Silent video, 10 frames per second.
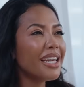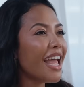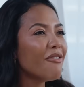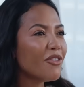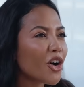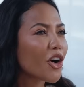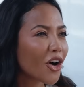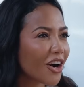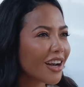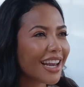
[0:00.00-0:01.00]

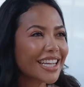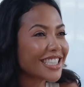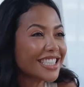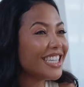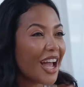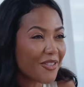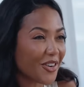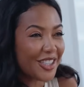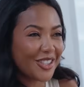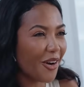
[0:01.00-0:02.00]
Never. Like just
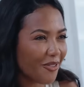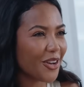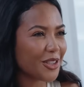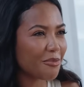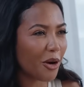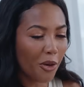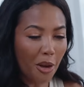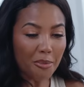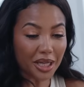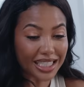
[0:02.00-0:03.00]
never. It's not possible
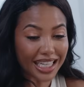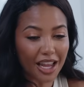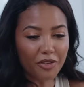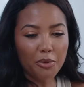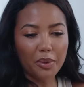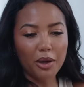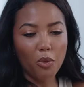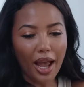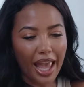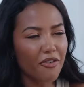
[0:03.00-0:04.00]
because inevitably
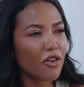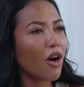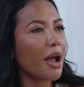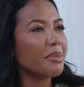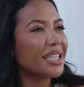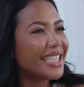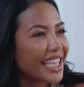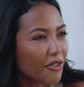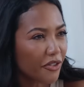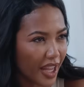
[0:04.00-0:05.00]
whatever I'm
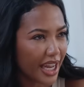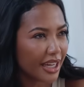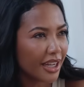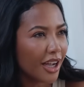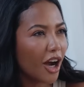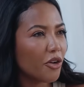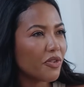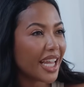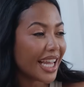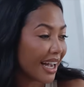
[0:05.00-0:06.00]
giving
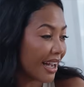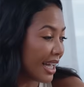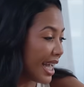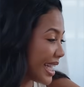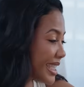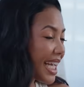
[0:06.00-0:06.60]
over here, it